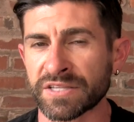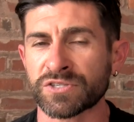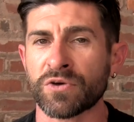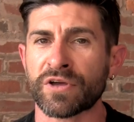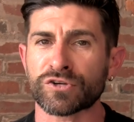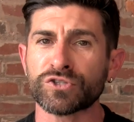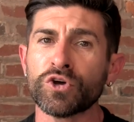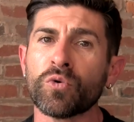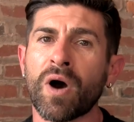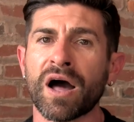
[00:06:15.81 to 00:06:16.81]
And so there's
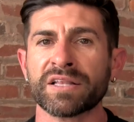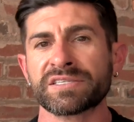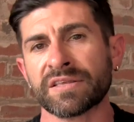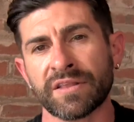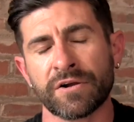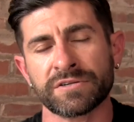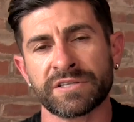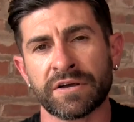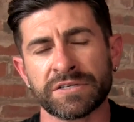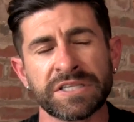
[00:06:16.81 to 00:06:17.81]
nuance and there's,
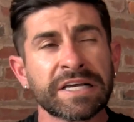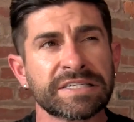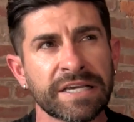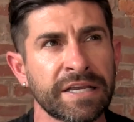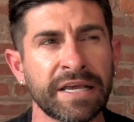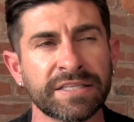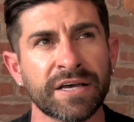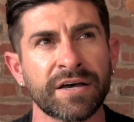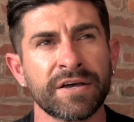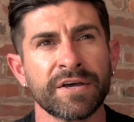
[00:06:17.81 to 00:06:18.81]
there's things that you need
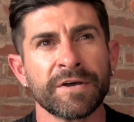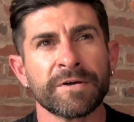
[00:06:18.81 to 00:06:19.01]
to